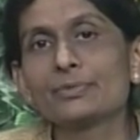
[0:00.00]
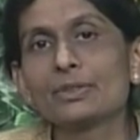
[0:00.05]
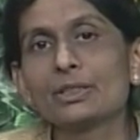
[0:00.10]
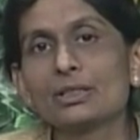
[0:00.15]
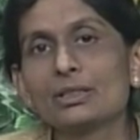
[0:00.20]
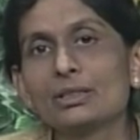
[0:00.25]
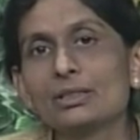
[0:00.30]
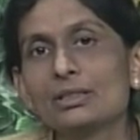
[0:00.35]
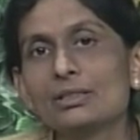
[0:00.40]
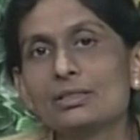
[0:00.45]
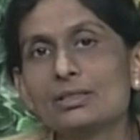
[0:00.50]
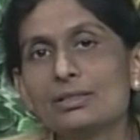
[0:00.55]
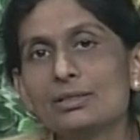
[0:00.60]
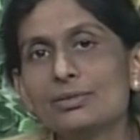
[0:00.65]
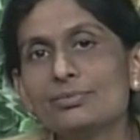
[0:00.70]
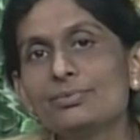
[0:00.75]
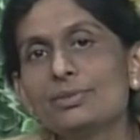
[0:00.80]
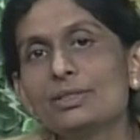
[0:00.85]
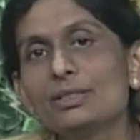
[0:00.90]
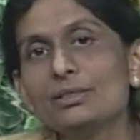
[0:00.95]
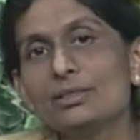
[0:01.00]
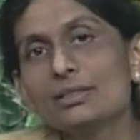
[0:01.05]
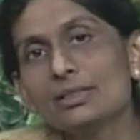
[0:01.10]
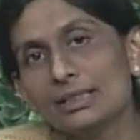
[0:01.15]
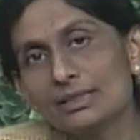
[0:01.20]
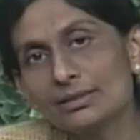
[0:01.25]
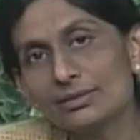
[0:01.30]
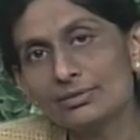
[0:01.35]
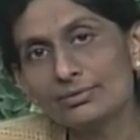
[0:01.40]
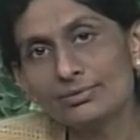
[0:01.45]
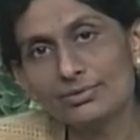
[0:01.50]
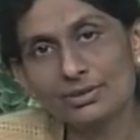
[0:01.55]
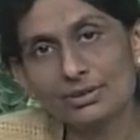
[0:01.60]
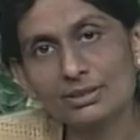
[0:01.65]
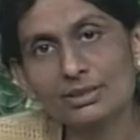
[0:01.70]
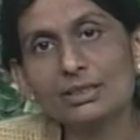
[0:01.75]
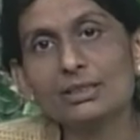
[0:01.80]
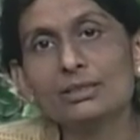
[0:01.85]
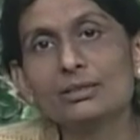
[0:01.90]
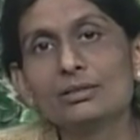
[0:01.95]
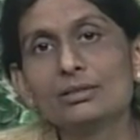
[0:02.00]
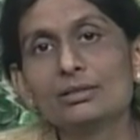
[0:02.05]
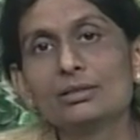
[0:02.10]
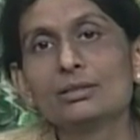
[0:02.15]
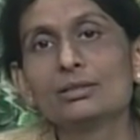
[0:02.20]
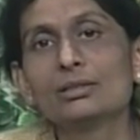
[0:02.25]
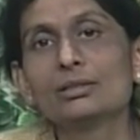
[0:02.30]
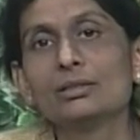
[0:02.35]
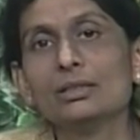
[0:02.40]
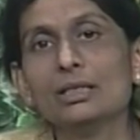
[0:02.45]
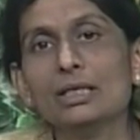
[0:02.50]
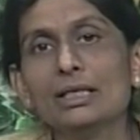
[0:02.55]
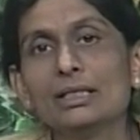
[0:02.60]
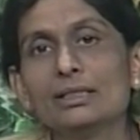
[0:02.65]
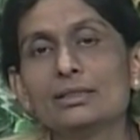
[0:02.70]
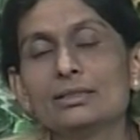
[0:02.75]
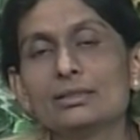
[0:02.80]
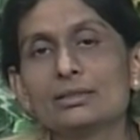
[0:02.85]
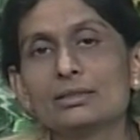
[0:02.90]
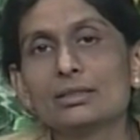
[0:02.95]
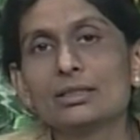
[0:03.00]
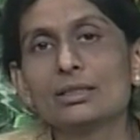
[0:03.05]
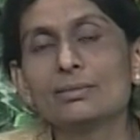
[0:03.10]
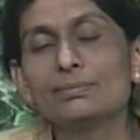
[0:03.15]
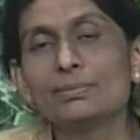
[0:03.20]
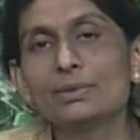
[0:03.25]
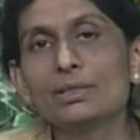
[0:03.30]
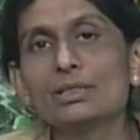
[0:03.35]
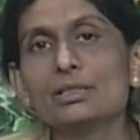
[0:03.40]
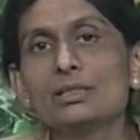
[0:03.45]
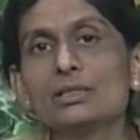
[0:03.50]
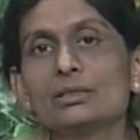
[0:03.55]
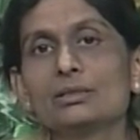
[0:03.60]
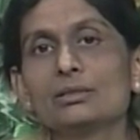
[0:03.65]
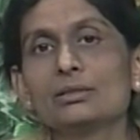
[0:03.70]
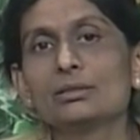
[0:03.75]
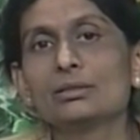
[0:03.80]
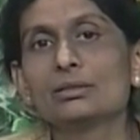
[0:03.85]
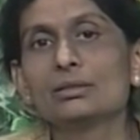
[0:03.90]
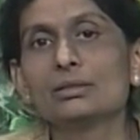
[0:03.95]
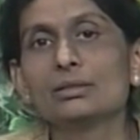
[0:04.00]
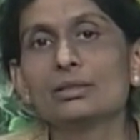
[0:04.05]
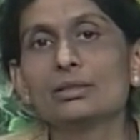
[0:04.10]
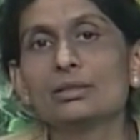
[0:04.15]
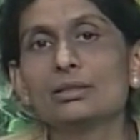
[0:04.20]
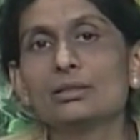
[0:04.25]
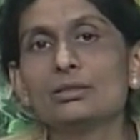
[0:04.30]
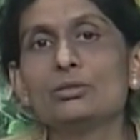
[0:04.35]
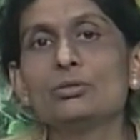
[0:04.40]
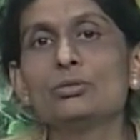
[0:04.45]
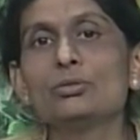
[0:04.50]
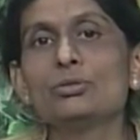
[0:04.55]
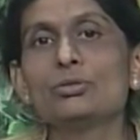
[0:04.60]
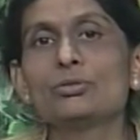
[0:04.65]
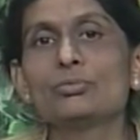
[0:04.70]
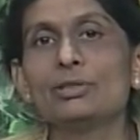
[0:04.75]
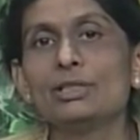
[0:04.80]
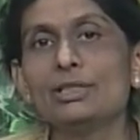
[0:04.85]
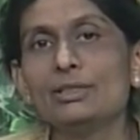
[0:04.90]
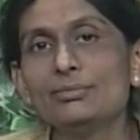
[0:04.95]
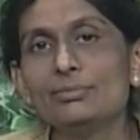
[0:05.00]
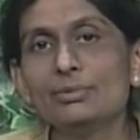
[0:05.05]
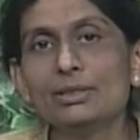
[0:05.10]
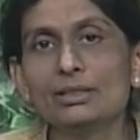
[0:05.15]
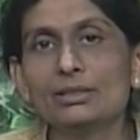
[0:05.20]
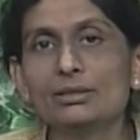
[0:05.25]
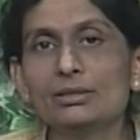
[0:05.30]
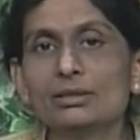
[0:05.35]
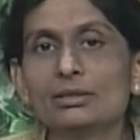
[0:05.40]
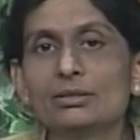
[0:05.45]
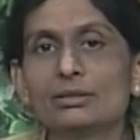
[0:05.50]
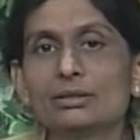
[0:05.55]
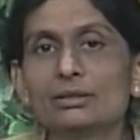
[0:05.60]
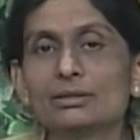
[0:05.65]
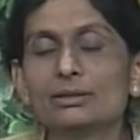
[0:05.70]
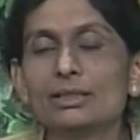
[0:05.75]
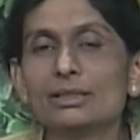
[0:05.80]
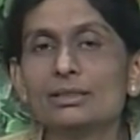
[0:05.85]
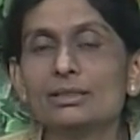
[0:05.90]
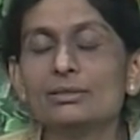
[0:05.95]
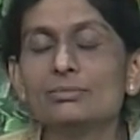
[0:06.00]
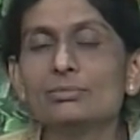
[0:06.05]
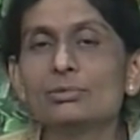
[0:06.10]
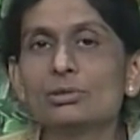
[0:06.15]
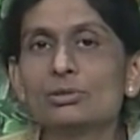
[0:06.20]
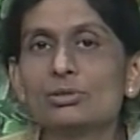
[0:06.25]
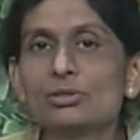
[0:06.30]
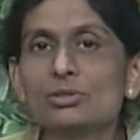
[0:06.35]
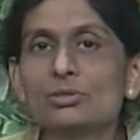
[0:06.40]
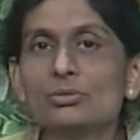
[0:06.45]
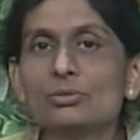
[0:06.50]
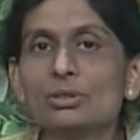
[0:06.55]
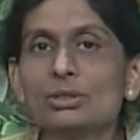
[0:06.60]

uh, is a different kind of skill, and a person knows very well that he wants to